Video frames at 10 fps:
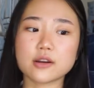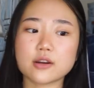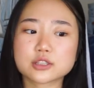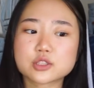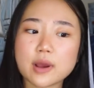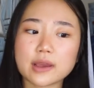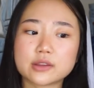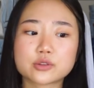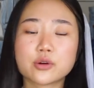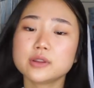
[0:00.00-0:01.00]
And also, I
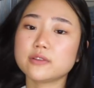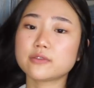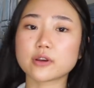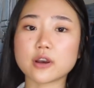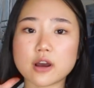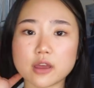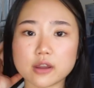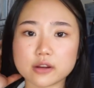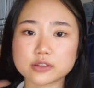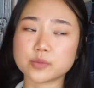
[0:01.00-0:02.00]
totally
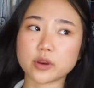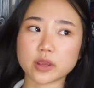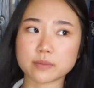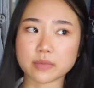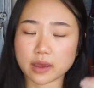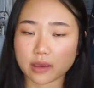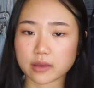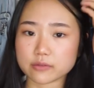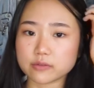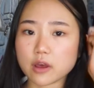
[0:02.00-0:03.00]
forgot to bring my
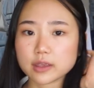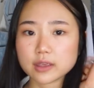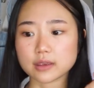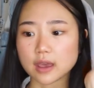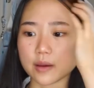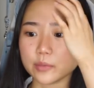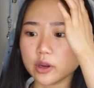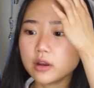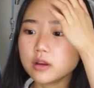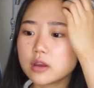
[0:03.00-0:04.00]
vlogging
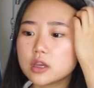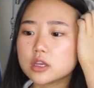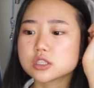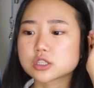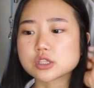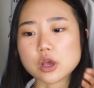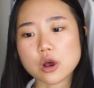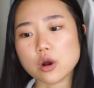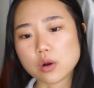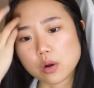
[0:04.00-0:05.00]
camera.
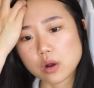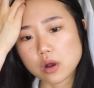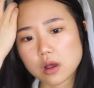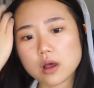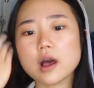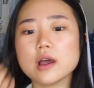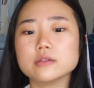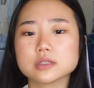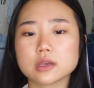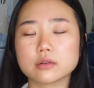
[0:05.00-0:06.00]
So I
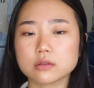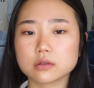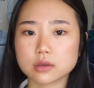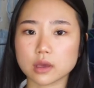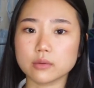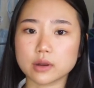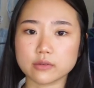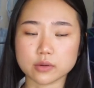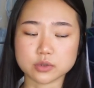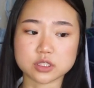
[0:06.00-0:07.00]
was like, okay,
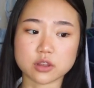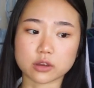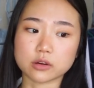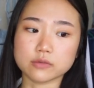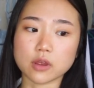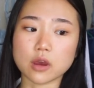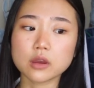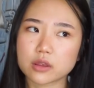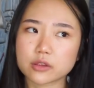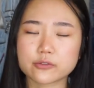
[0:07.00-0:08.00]
whatever, I'm just not gonna
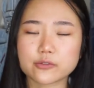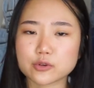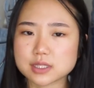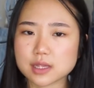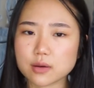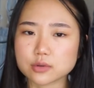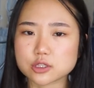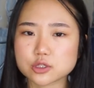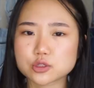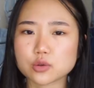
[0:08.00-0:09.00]
vlog. The first day was
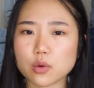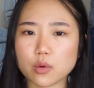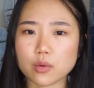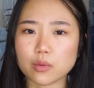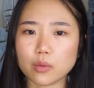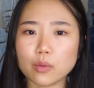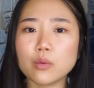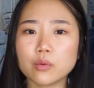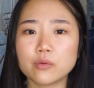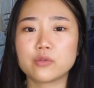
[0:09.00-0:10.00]
so
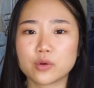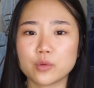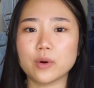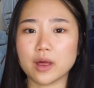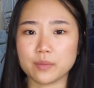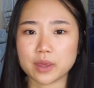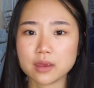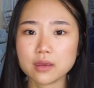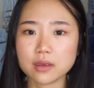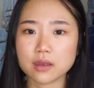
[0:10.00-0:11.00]

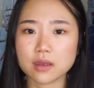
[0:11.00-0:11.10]
overwhelming.